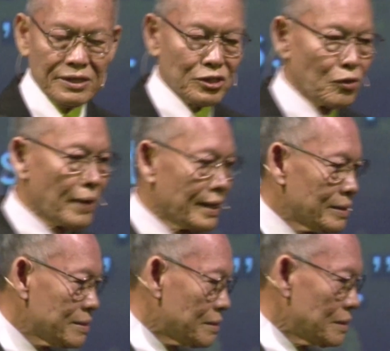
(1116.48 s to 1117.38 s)
So why
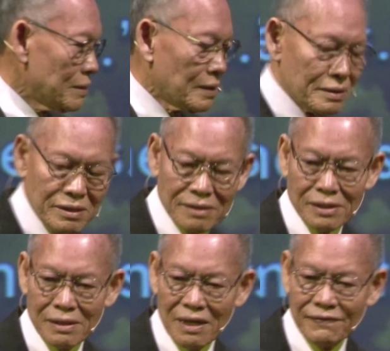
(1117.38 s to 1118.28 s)
did
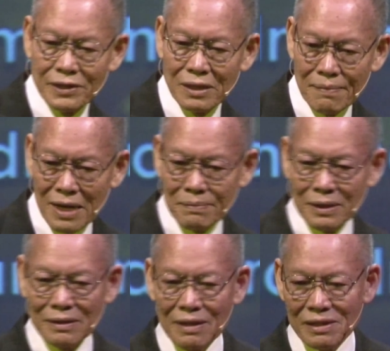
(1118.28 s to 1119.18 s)
Jesus give this
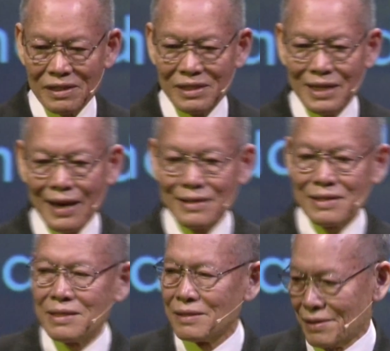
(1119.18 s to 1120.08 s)
commandment? This is the
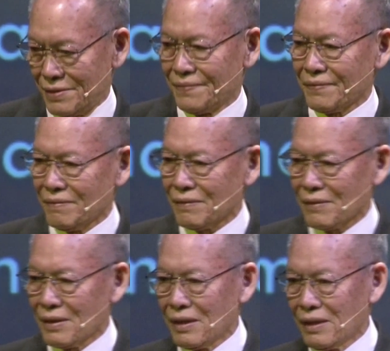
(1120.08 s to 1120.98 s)
ideal.
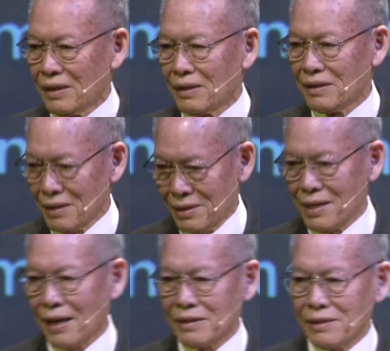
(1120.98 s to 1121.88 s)
This is
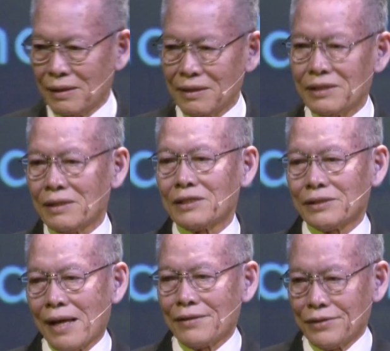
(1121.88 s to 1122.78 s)
the ideal. This is the
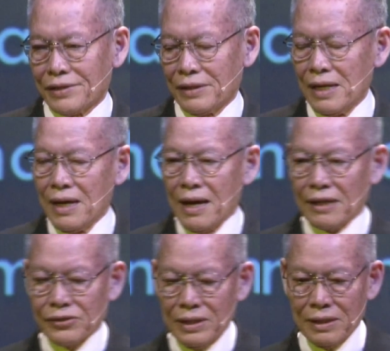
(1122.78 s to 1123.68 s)
standard.
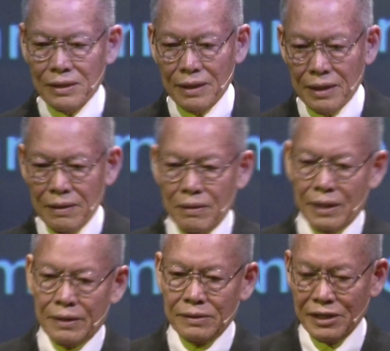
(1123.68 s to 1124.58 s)
Actually,
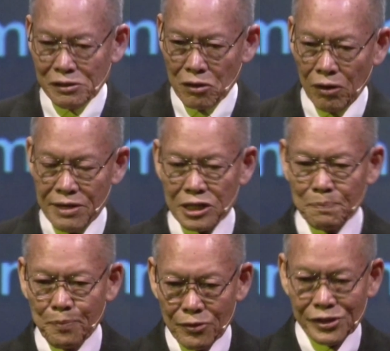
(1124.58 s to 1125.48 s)
this law is
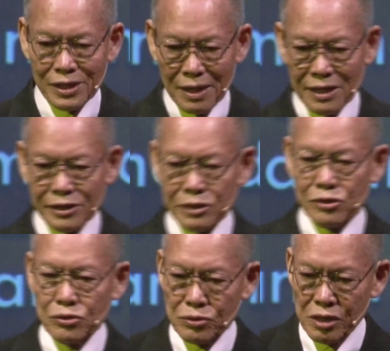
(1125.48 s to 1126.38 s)
pushing us
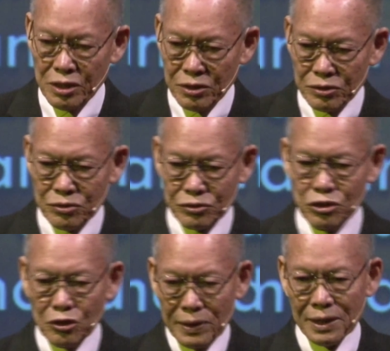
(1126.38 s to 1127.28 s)
to,
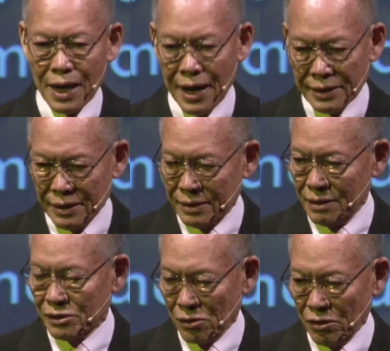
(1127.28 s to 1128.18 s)
toward God, and
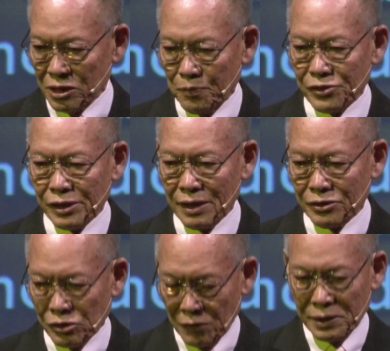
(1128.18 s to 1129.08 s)
this law is pushing
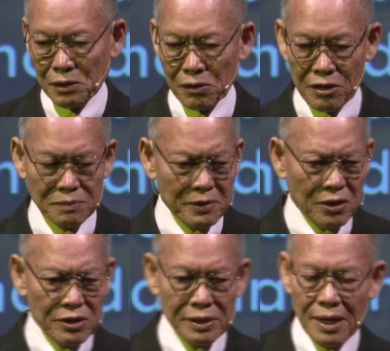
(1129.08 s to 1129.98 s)
us toward the cross,
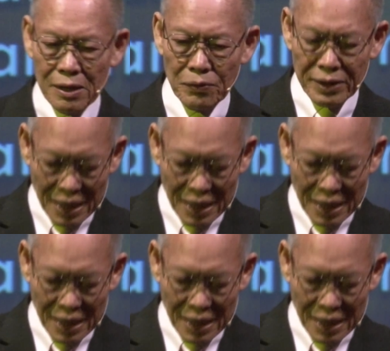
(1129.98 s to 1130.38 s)
because we